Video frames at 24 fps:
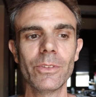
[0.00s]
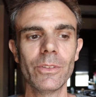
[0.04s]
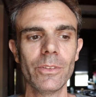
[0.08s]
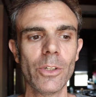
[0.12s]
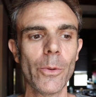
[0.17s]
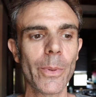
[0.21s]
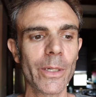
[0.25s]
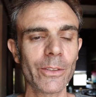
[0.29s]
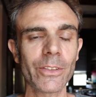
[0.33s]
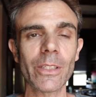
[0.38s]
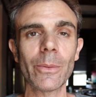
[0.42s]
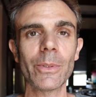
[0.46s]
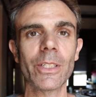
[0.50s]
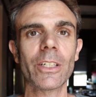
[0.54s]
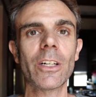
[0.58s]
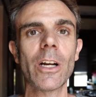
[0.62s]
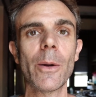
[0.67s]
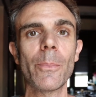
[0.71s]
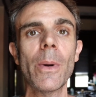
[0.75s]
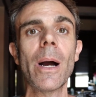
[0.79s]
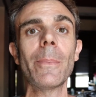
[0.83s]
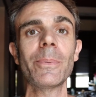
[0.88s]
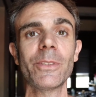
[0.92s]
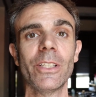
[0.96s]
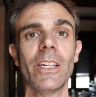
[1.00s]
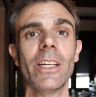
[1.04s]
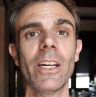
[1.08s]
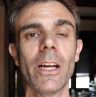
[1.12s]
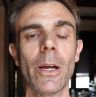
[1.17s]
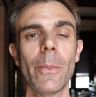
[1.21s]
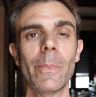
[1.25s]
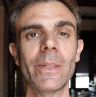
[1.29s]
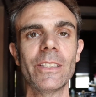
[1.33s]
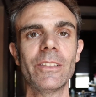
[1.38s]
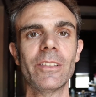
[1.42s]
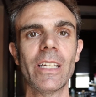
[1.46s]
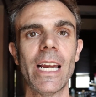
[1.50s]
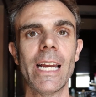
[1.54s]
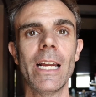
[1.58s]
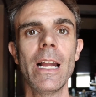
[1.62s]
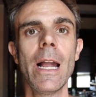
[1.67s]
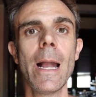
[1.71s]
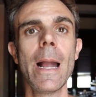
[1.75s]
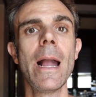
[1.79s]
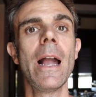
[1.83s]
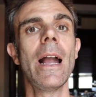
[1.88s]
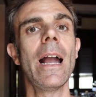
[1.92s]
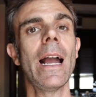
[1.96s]
nobody was able to come up to him and say,
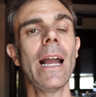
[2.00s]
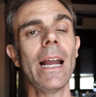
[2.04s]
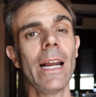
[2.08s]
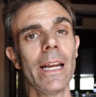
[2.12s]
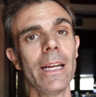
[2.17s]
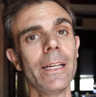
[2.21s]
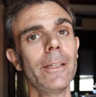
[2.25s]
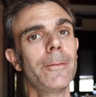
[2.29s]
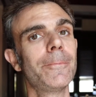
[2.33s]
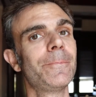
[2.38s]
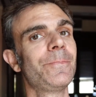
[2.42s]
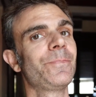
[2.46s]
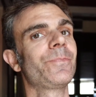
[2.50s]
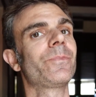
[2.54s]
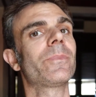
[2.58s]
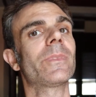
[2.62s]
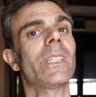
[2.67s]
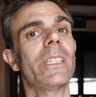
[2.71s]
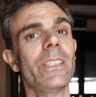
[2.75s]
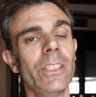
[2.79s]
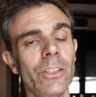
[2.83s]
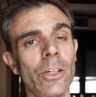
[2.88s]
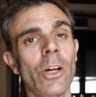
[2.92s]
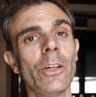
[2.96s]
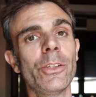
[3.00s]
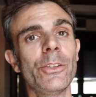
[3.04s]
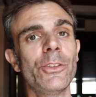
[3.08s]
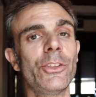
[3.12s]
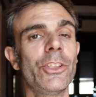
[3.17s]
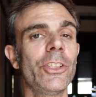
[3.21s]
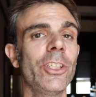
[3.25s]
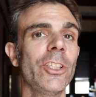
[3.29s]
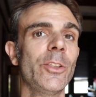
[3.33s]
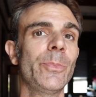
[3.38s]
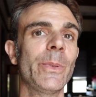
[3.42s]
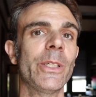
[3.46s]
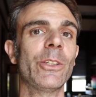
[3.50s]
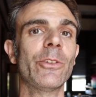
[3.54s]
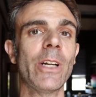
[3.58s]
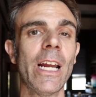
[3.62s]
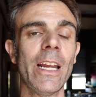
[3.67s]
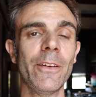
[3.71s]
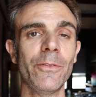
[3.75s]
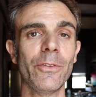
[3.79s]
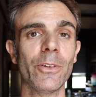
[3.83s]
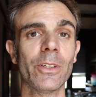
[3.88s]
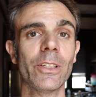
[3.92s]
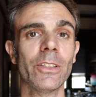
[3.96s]
hey, you know, you should just be
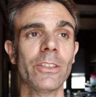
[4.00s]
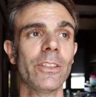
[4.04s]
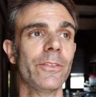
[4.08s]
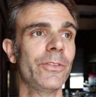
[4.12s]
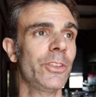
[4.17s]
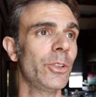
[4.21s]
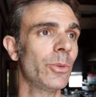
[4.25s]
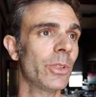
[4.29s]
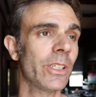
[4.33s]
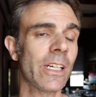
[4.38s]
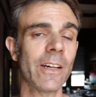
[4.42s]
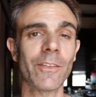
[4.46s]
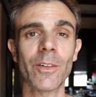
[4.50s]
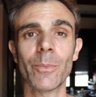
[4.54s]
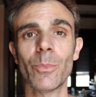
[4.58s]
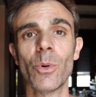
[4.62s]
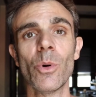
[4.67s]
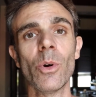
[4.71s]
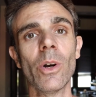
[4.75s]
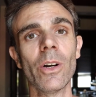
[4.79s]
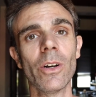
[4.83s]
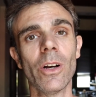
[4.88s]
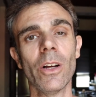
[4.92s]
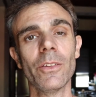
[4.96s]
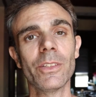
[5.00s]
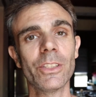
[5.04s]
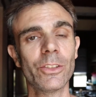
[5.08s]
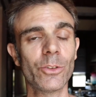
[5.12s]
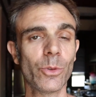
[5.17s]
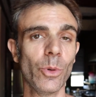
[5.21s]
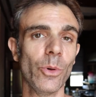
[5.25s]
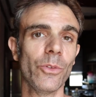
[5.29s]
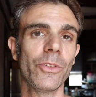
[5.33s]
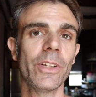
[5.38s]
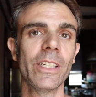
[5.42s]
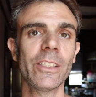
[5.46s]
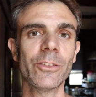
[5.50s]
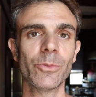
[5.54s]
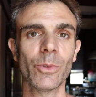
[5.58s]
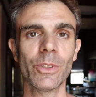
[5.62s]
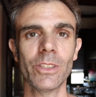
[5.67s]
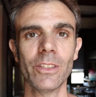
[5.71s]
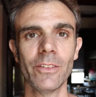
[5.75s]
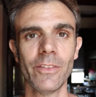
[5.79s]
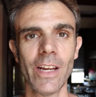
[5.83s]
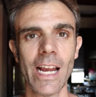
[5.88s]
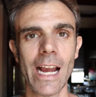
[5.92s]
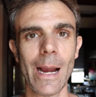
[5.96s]
grateful because if you were never born, all these cool things
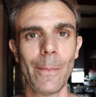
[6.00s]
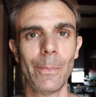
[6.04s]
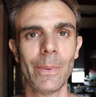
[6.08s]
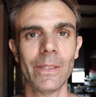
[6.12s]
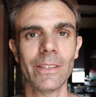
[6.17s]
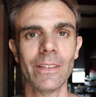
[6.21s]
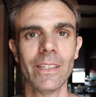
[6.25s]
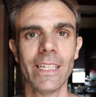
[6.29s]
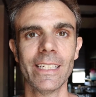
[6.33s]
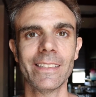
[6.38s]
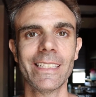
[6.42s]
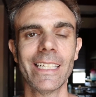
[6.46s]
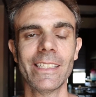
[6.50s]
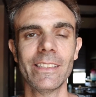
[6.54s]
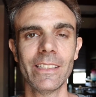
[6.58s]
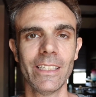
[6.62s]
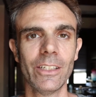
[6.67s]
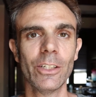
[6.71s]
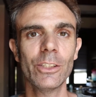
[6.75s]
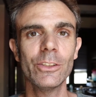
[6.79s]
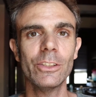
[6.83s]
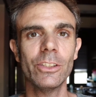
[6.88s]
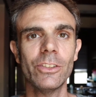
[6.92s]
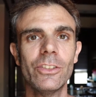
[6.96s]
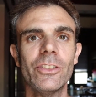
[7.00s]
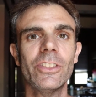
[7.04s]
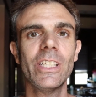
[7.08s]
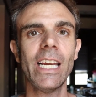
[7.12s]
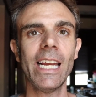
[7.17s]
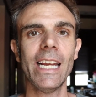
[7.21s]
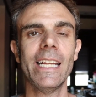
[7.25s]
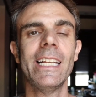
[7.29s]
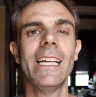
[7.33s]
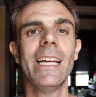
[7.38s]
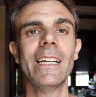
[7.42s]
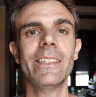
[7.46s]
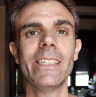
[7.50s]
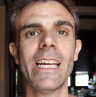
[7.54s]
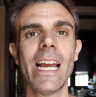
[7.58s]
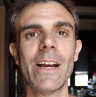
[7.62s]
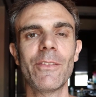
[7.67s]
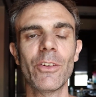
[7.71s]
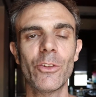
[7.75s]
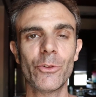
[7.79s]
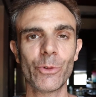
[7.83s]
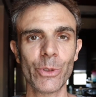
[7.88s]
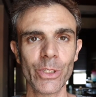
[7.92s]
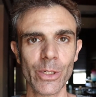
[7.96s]
wouldn't have happened. Like they, they couldn't just say it. He had to
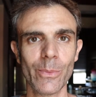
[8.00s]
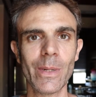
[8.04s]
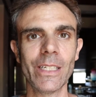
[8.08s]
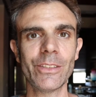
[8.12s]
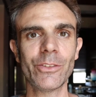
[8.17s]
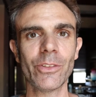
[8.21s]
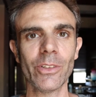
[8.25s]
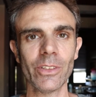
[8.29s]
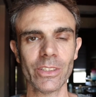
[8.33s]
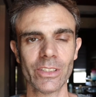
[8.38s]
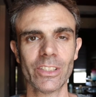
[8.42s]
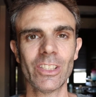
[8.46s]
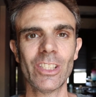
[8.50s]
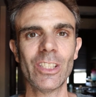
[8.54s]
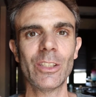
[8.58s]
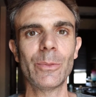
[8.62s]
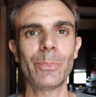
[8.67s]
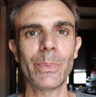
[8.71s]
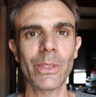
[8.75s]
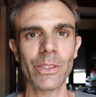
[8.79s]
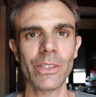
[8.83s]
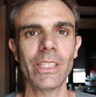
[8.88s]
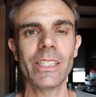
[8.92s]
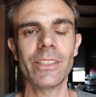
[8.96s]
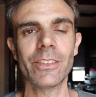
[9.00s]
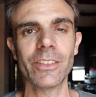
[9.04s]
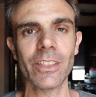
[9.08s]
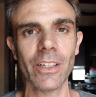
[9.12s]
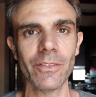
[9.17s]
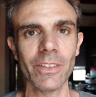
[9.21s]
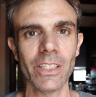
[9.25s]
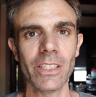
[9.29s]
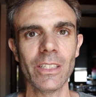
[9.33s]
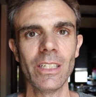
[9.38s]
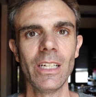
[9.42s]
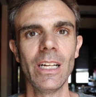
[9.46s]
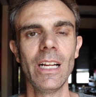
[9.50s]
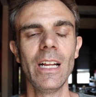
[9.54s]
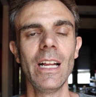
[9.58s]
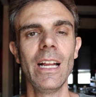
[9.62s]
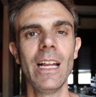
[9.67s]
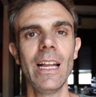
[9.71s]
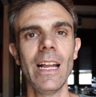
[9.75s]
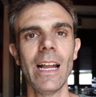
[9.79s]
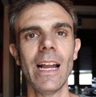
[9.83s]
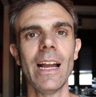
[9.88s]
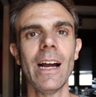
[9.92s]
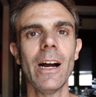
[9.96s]
have a three dimensional experience of it.
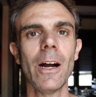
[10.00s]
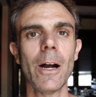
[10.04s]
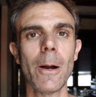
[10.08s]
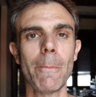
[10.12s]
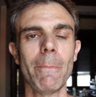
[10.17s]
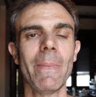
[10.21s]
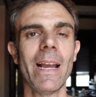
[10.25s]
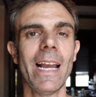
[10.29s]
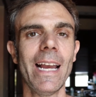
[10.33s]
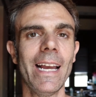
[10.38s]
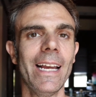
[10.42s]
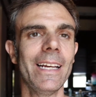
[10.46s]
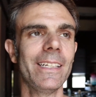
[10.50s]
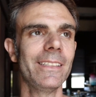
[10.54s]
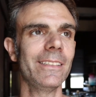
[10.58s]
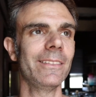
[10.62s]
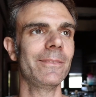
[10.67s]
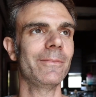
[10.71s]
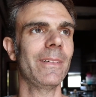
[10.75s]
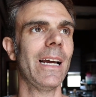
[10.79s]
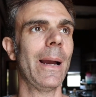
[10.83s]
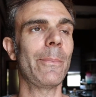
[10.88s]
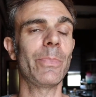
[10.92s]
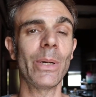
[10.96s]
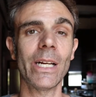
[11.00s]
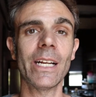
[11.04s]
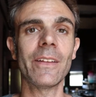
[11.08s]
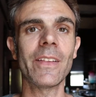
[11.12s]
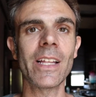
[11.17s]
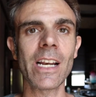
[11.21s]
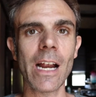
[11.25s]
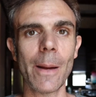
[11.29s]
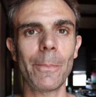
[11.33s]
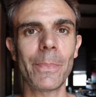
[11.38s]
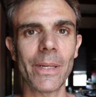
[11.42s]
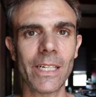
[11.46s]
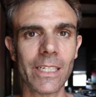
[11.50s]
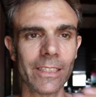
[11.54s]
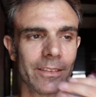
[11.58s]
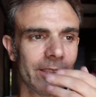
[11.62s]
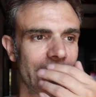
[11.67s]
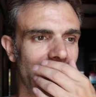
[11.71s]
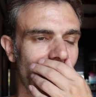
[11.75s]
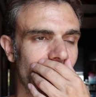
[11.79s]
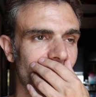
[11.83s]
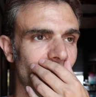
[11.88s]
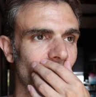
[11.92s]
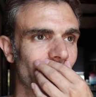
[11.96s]
Um, and I'm bringing that up because,
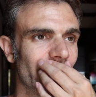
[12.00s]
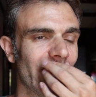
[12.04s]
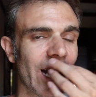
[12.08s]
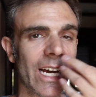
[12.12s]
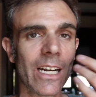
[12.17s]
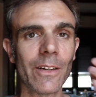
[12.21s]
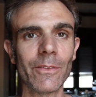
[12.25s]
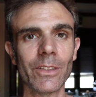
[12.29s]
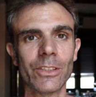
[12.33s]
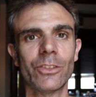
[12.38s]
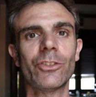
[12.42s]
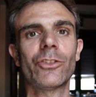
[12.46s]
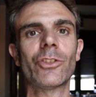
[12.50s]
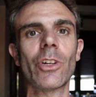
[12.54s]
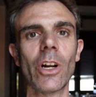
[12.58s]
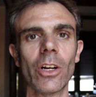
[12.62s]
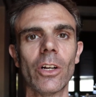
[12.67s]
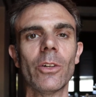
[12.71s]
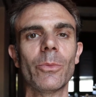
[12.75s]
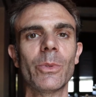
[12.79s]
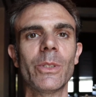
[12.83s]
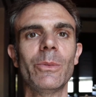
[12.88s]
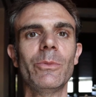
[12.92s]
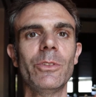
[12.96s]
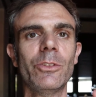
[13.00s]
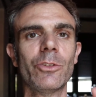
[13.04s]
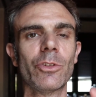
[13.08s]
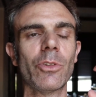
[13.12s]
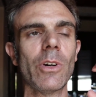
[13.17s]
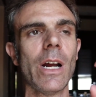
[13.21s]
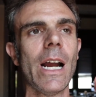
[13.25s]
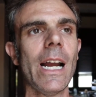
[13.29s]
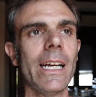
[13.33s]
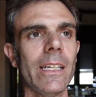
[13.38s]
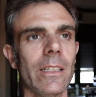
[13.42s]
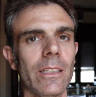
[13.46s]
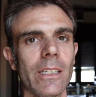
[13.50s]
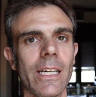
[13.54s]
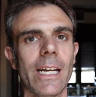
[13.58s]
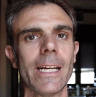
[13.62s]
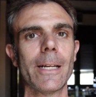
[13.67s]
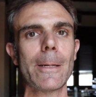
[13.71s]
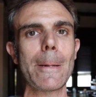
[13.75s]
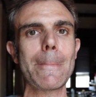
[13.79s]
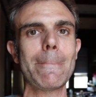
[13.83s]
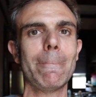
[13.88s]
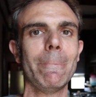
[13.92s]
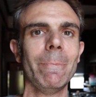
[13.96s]
yeah, I know a lot of us struggle. We try to
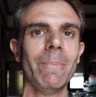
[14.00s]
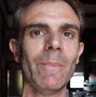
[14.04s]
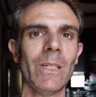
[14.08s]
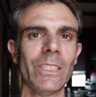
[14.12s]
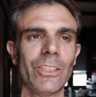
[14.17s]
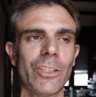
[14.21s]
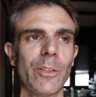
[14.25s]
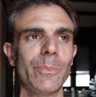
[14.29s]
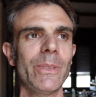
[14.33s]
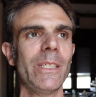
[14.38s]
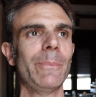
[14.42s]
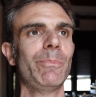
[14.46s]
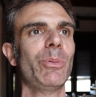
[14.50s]
like, mm, I should be